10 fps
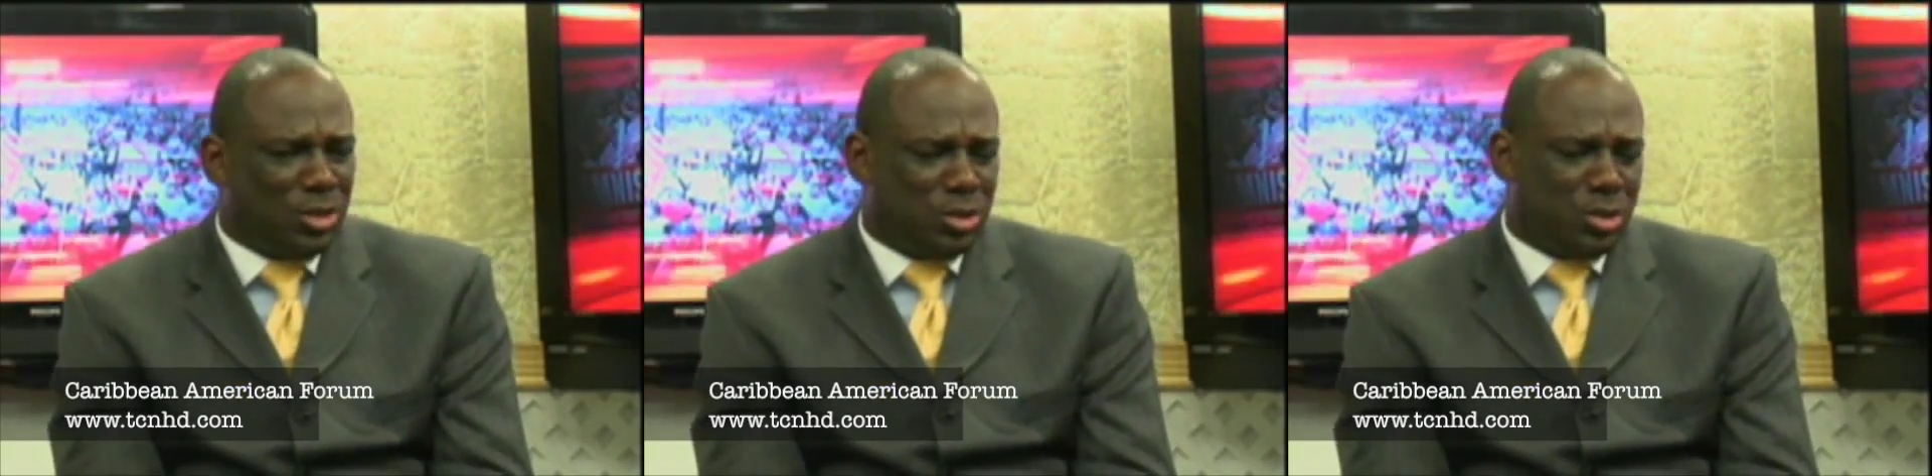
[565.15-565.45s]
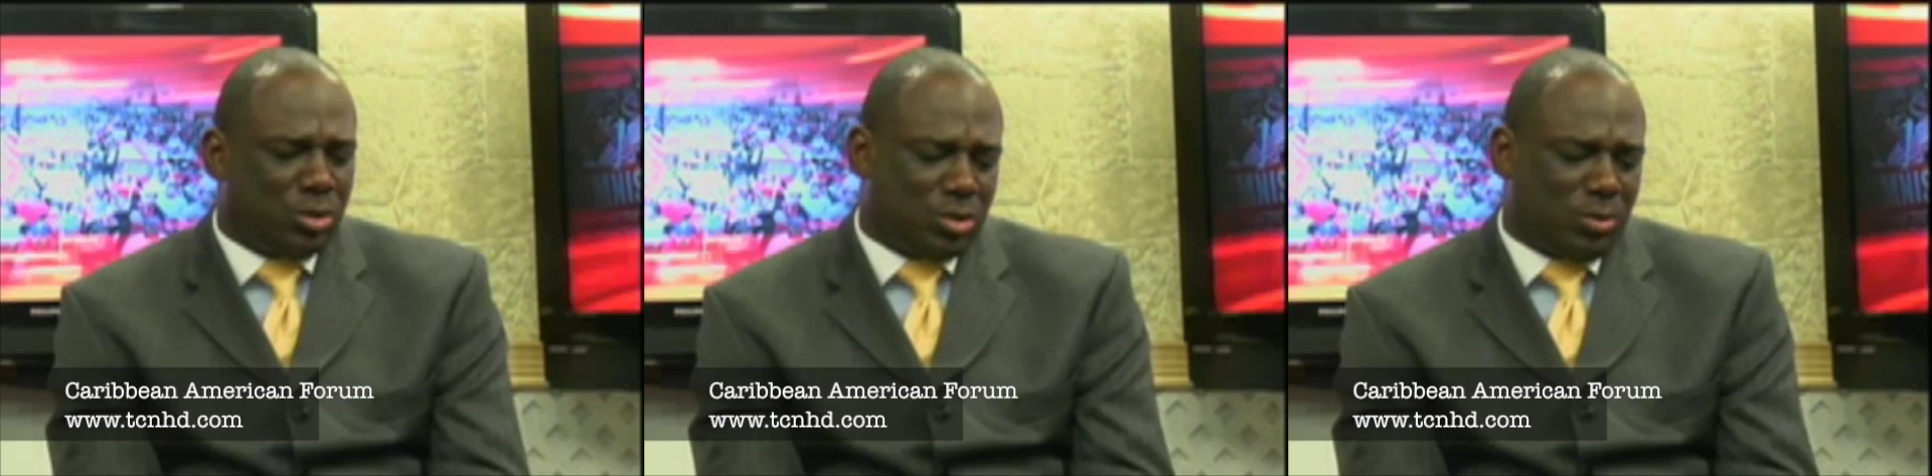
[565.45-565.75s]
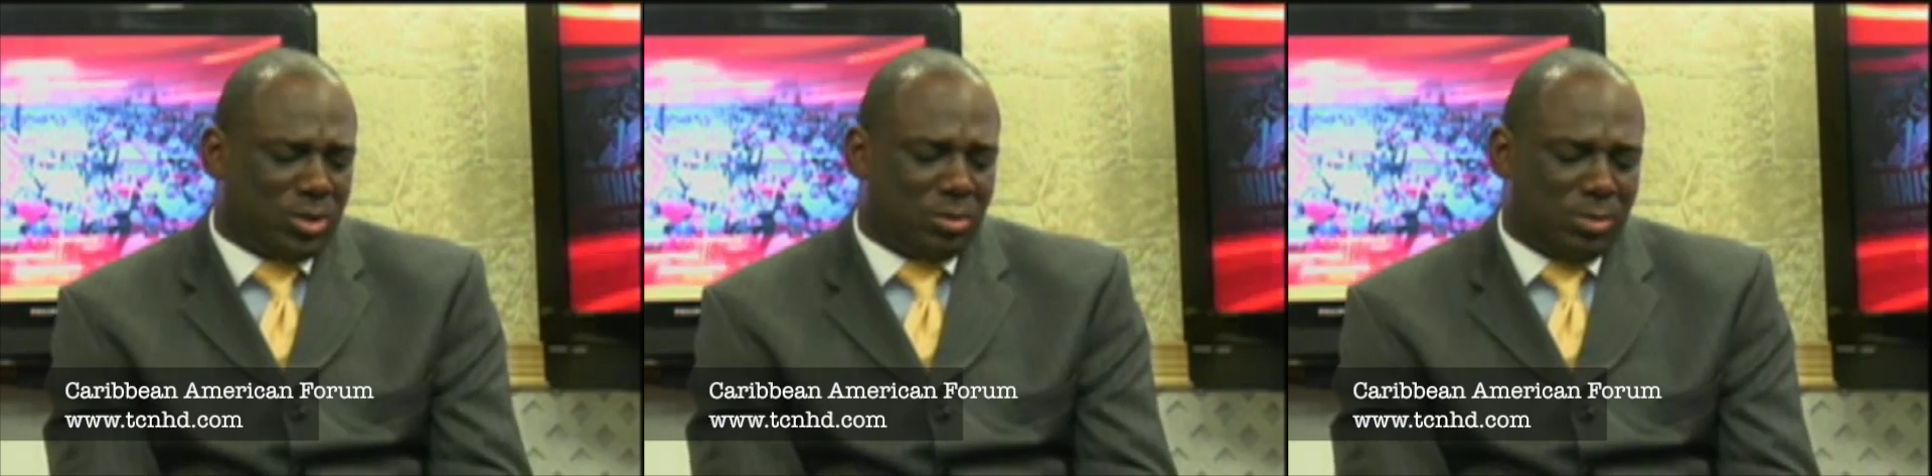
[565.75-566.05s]
so
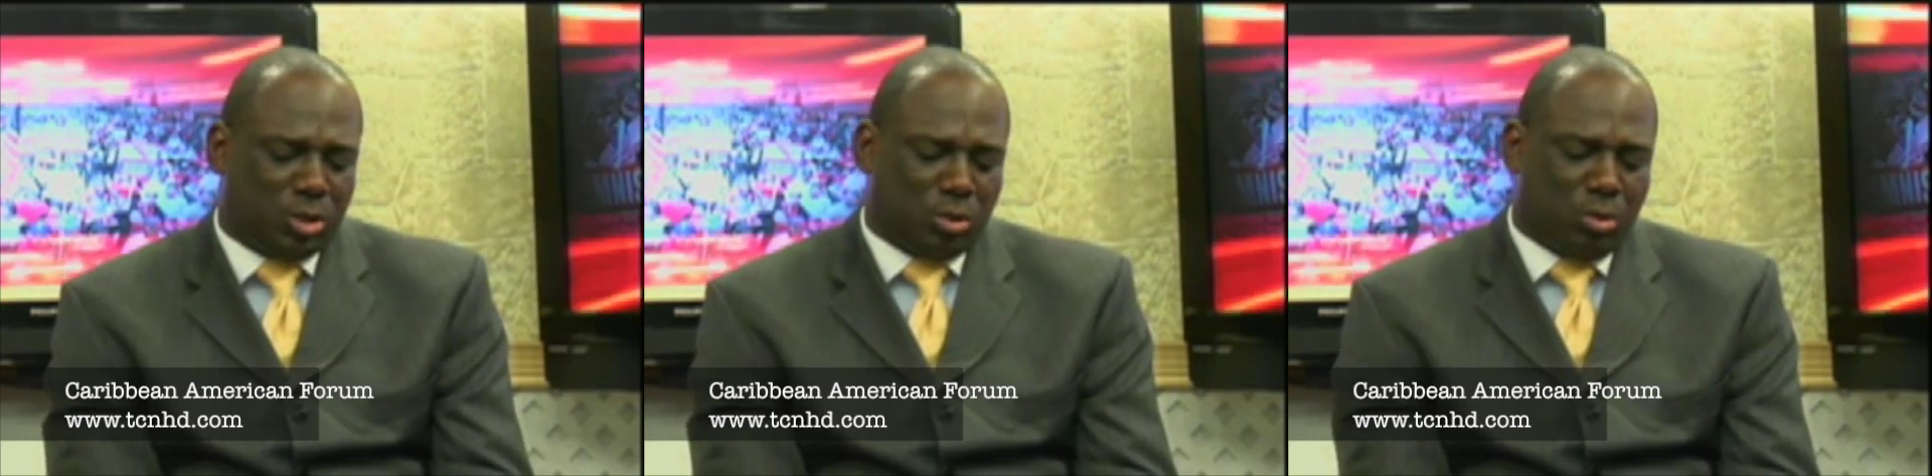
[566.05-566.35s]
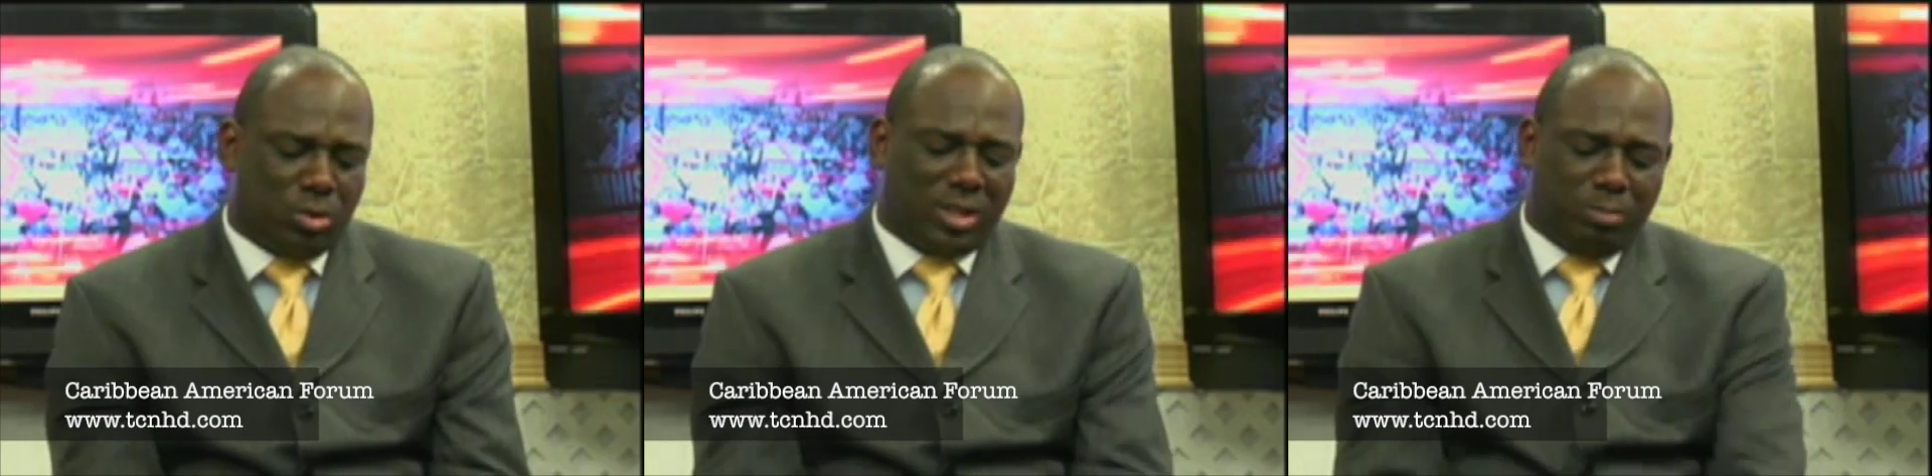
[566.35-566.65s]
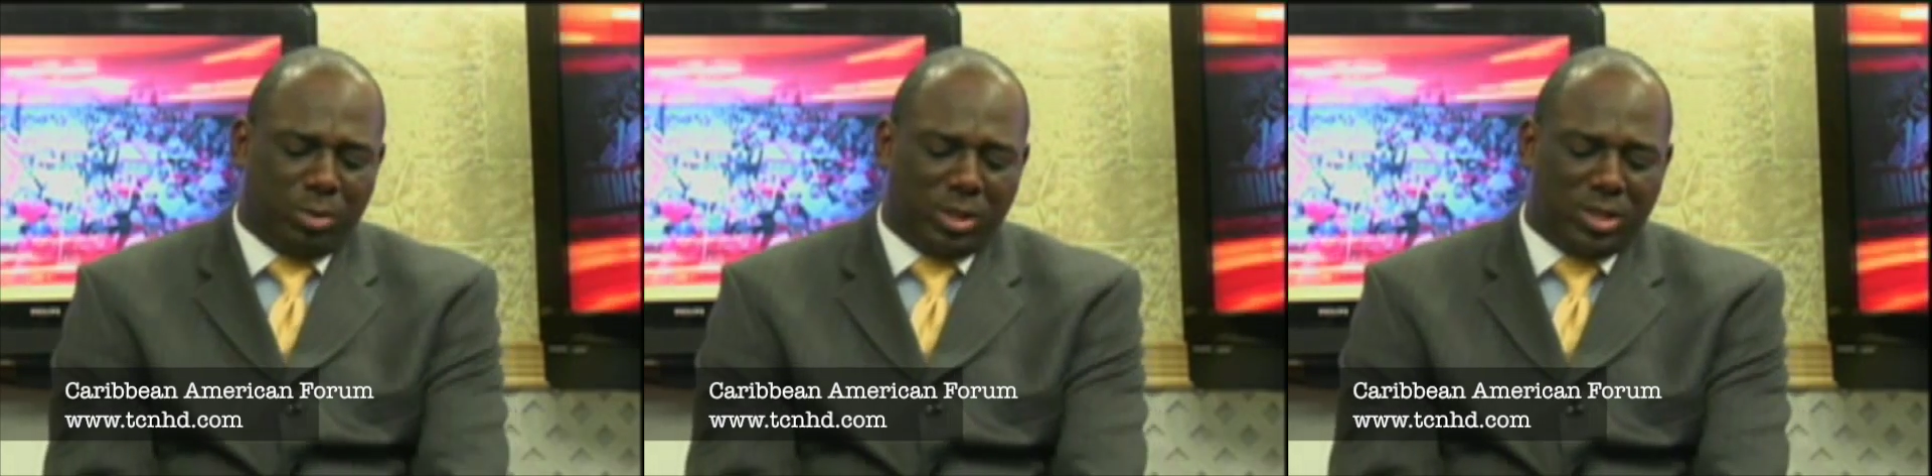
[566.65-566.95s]
as to make sure that the
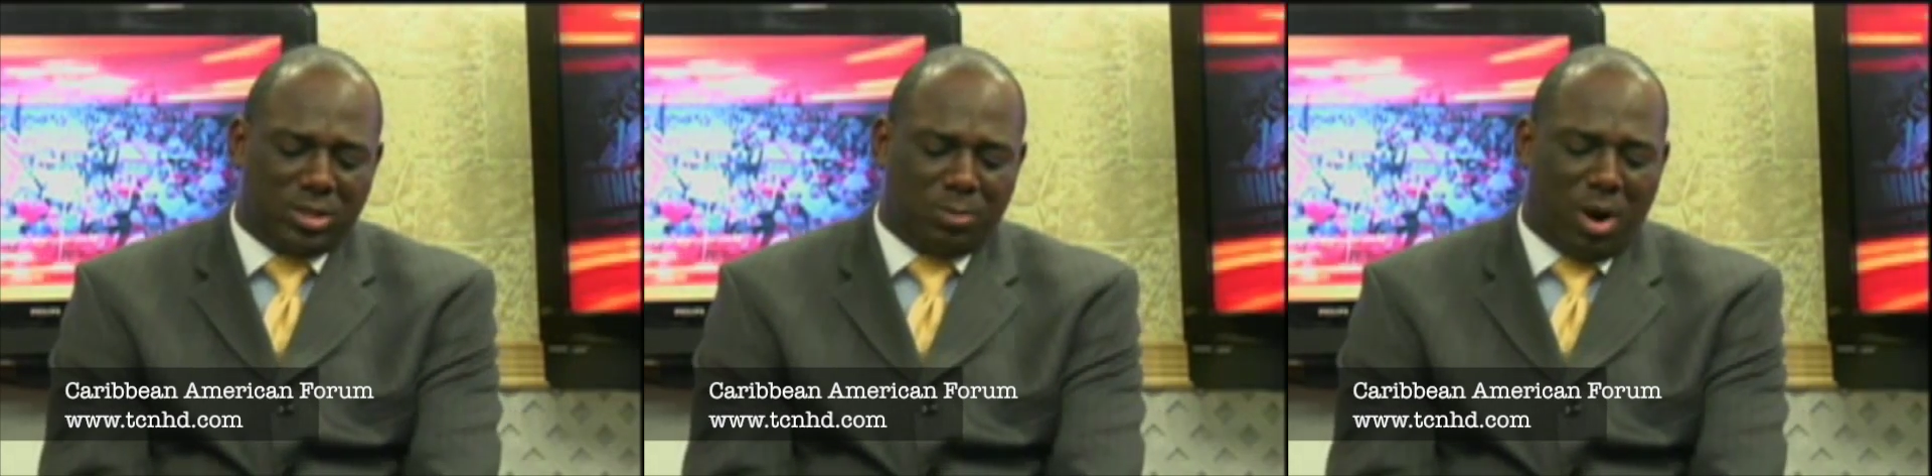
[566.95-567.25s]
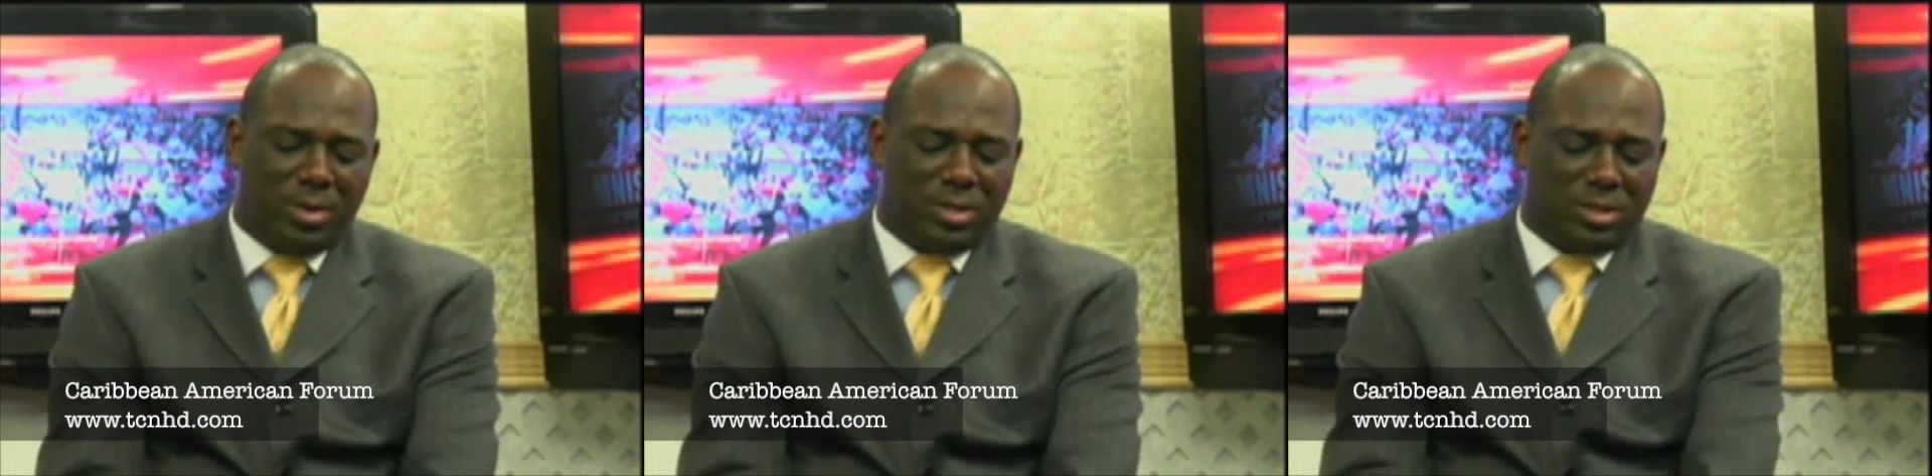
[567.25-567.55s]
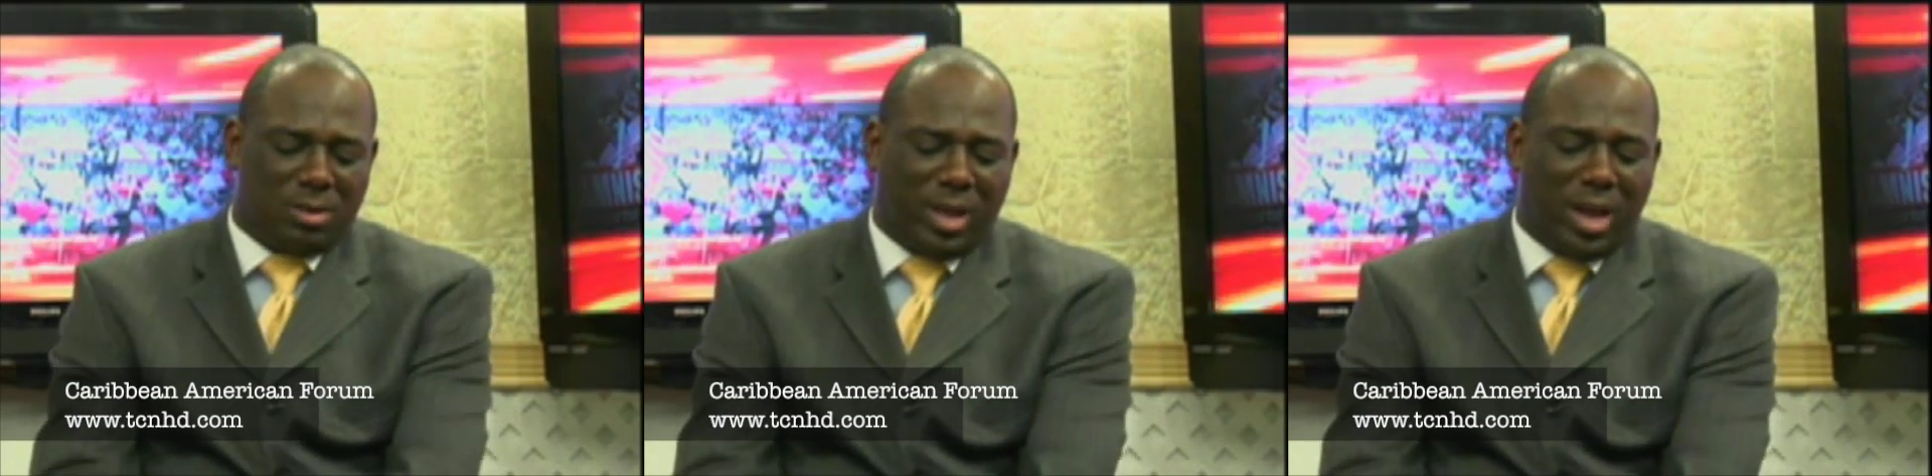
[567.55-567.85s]
police department is
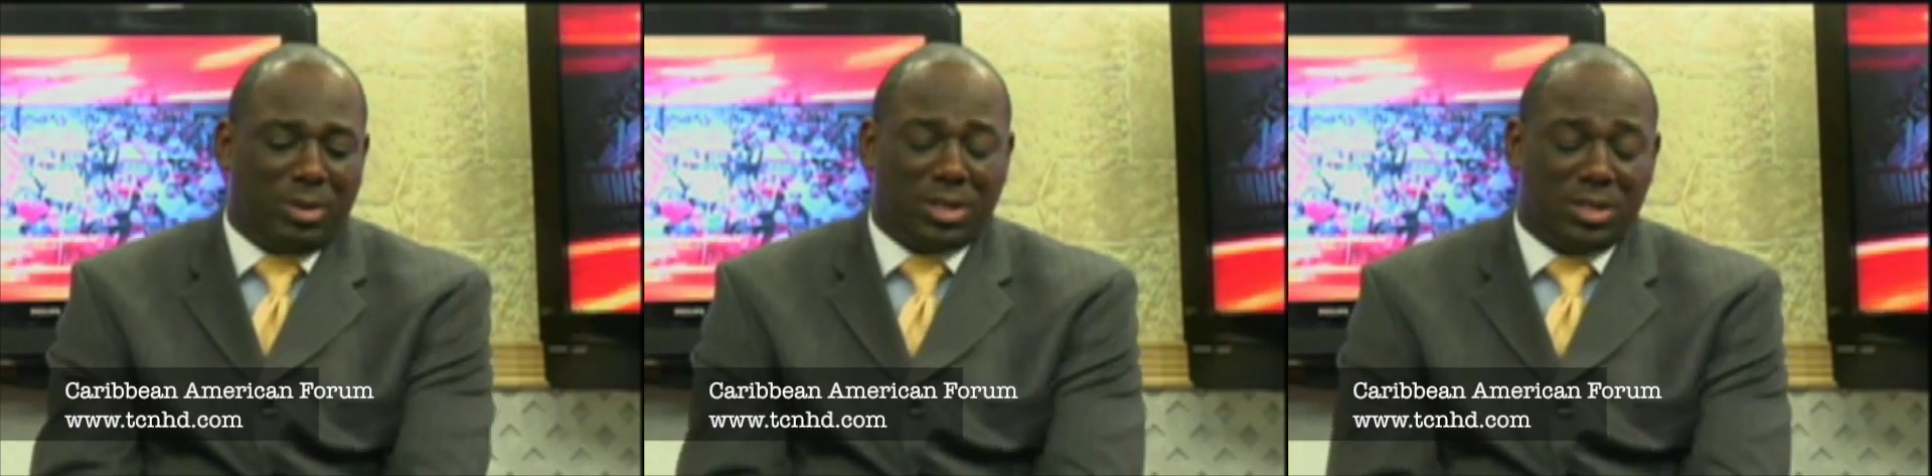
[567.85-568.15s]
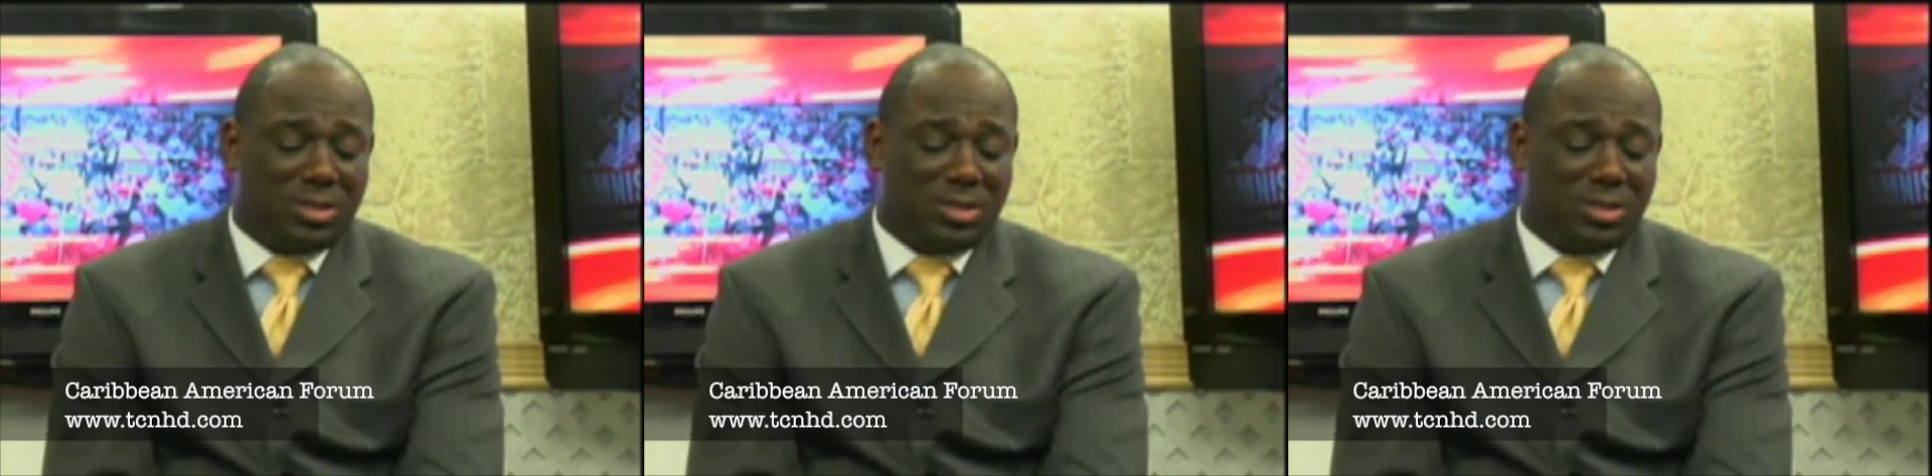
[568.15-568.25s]
compliant? Because